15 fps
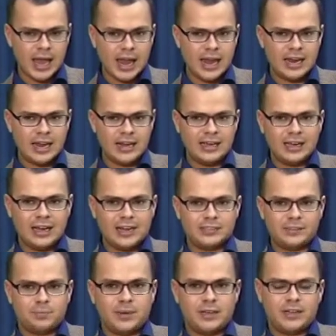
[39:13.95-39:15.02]
In any
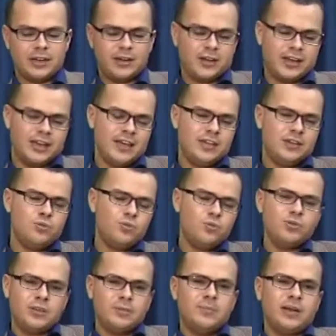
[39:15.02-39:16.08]
case, but you
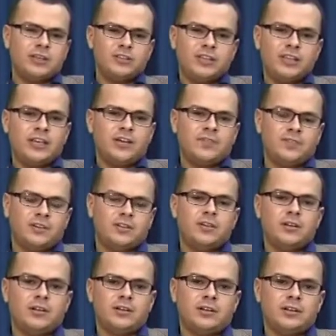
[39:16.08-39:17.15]
could imagine you have a
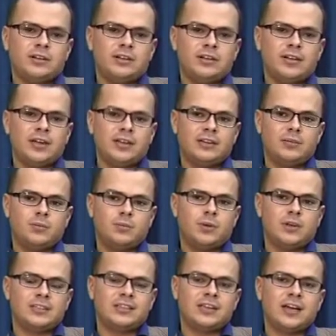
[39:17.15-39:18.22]
turtle that
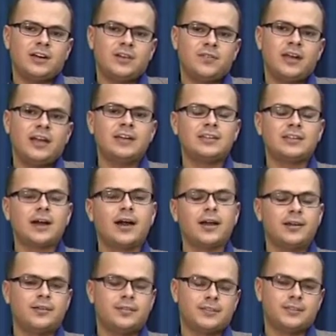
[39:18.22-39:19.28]
is kind of getting
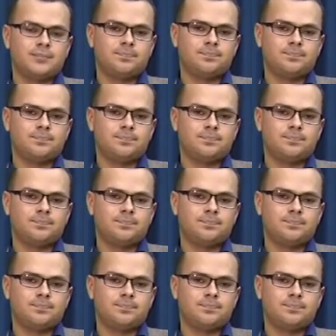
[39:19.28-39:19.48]
tired.